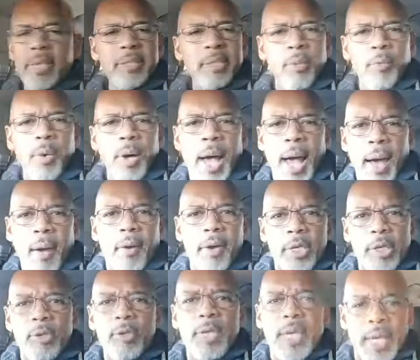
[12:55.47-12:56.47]
said, well, how are
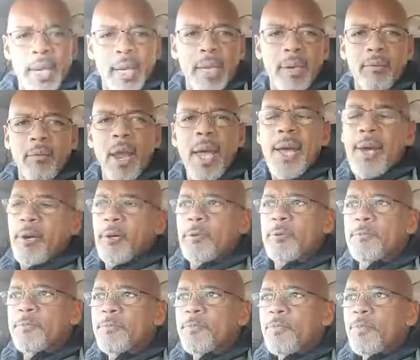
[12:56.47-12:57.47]
you getting around?
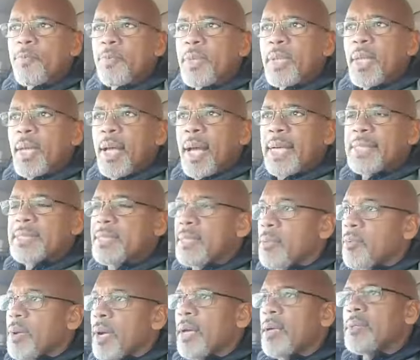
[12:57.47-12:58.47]
I said,
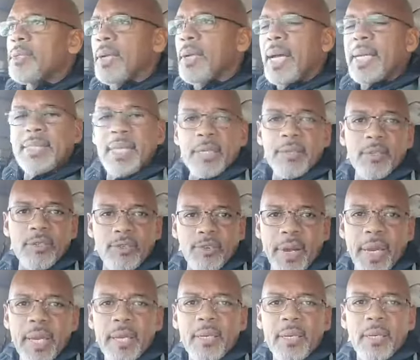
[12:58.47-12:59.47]
well, you know, I take the
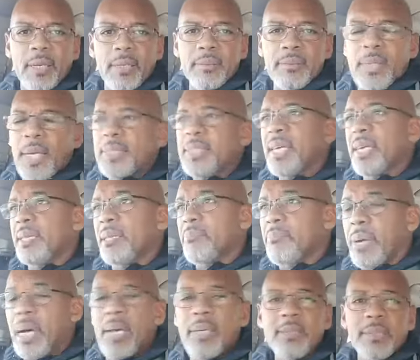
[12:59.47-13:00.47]
train and I take the
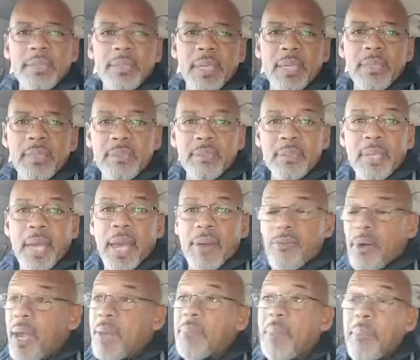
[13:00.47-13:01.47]
bus and I
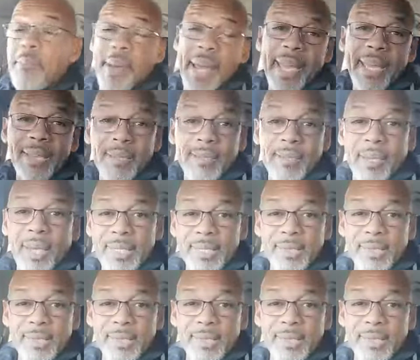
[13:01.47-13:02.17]
ride my bike. I